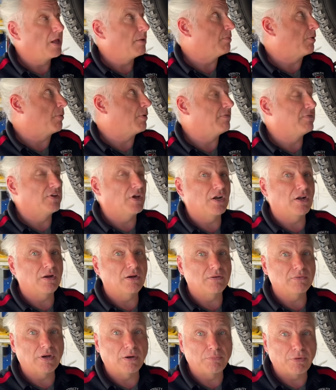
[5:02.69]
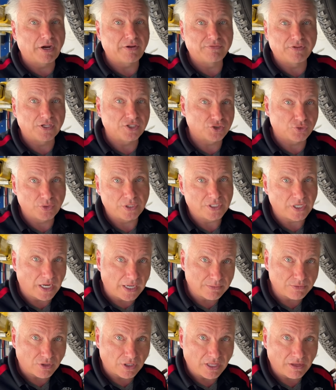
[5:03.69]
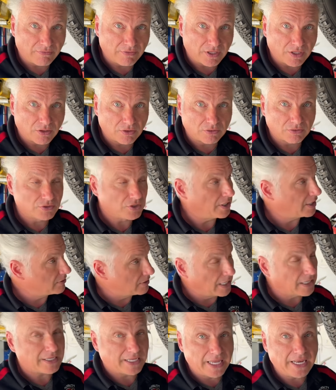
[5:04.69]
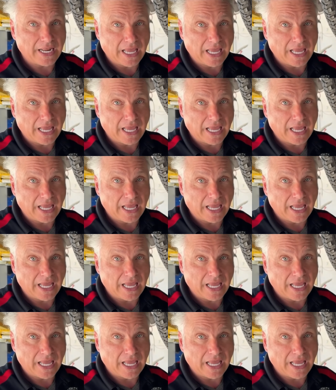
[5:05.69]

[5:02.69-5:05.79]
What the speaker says: but we've done a brake flush 3 times on that vehicle. So that can